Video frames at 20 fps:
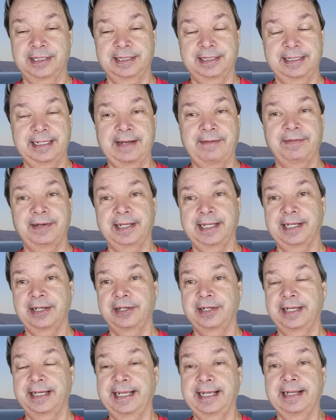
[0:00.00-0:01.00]
It's definitely
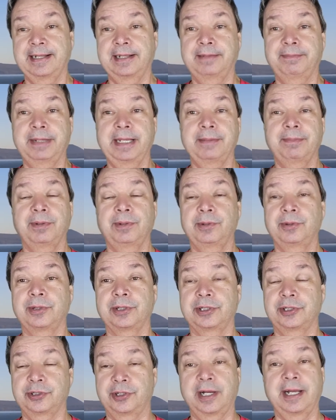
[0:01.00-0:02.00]
going to hit the people who
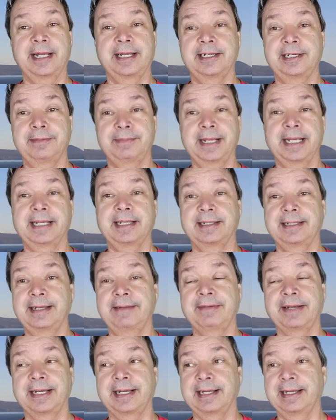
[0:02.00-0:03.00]
are trying to make a
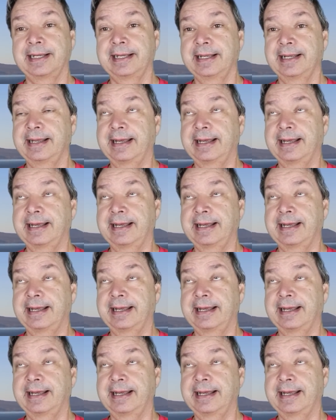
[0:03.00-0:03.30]
living